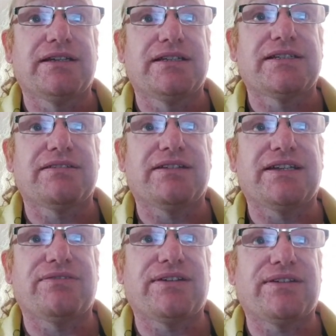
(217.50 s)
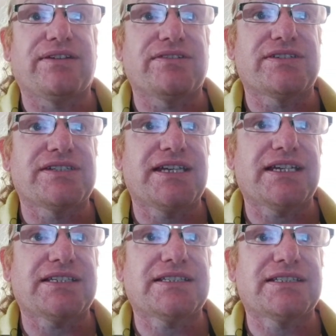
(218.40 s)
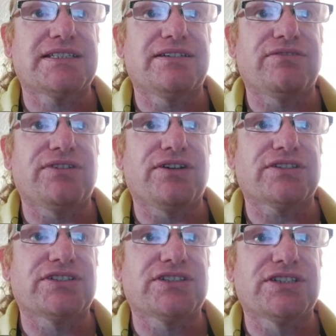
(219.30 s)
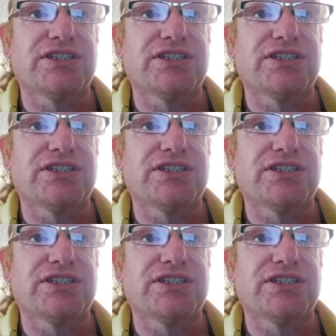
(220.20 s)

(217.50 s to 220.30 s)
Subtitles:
So we'll leave those set. Vox.